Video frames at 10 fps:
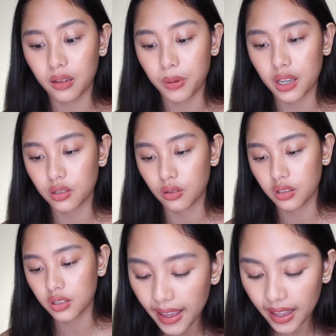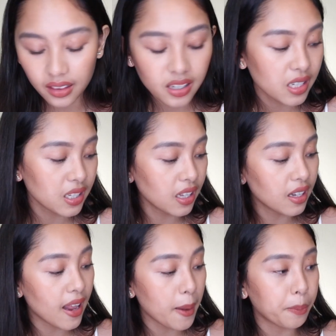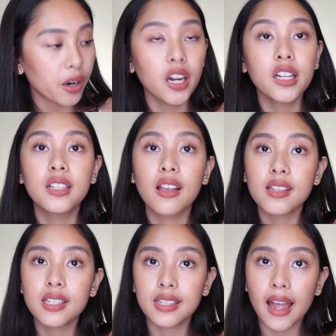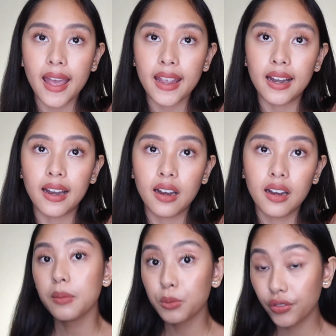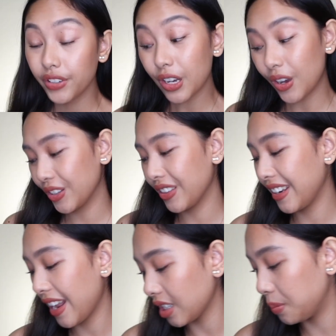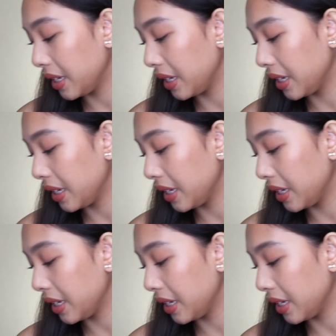pesos. And this is in leopard style. Moving on to the next